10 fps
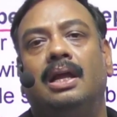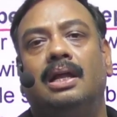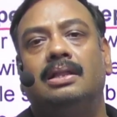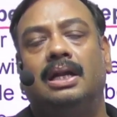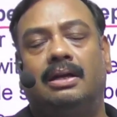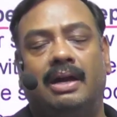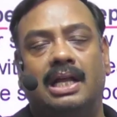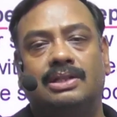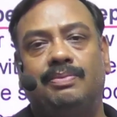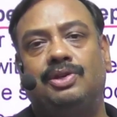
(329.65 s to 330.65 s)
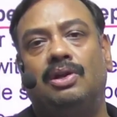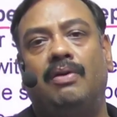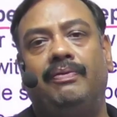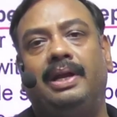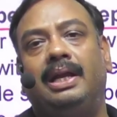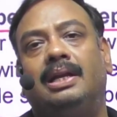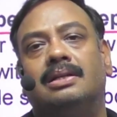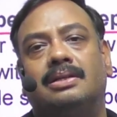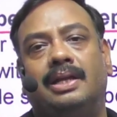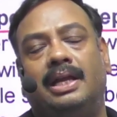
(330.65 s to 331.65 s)
the transmission of heat is
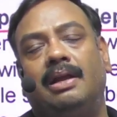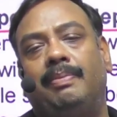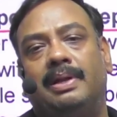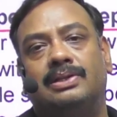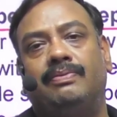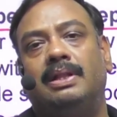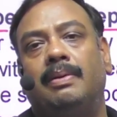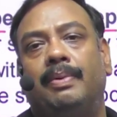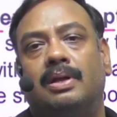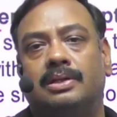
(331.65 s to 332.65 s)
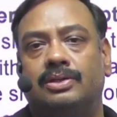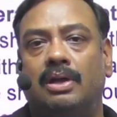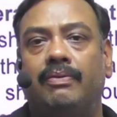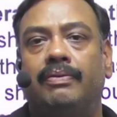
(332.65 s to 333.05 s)
taking place with the process of